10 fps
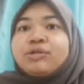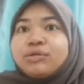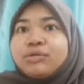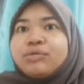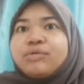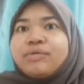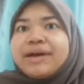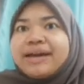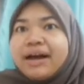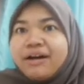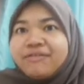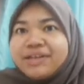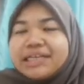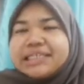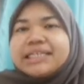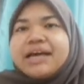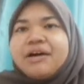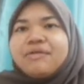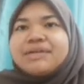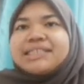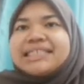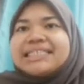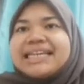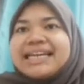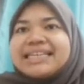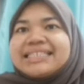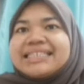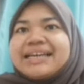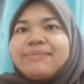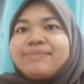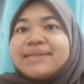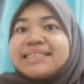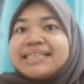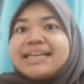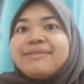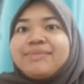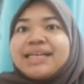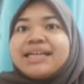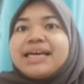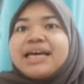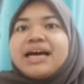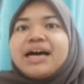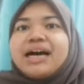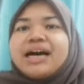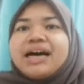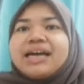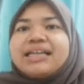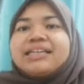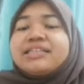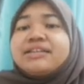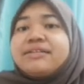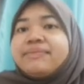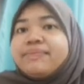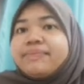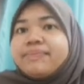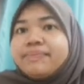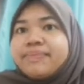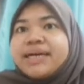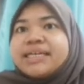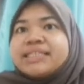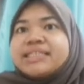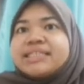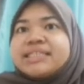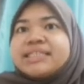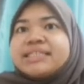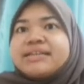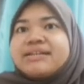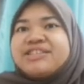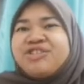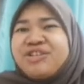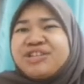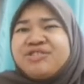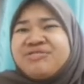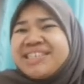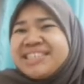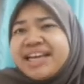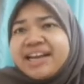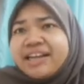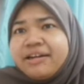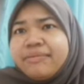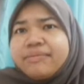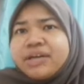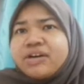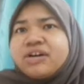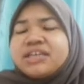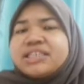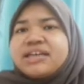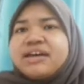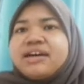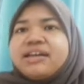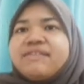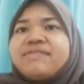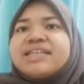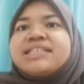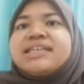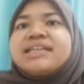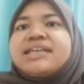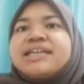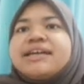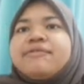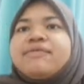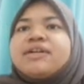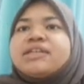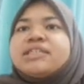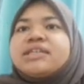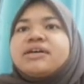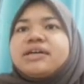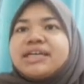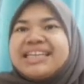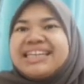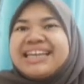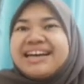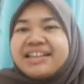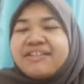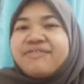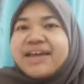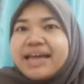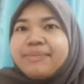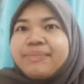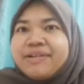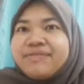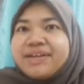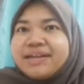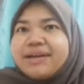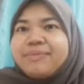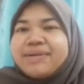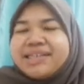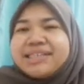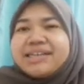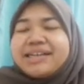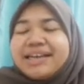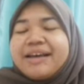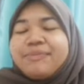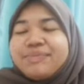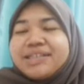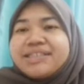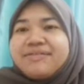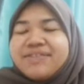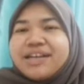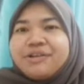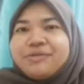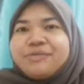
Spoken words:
2.5 years, which is less than present limit, it is the best choice to reject it because investing in it will result in negative NPV, net present value.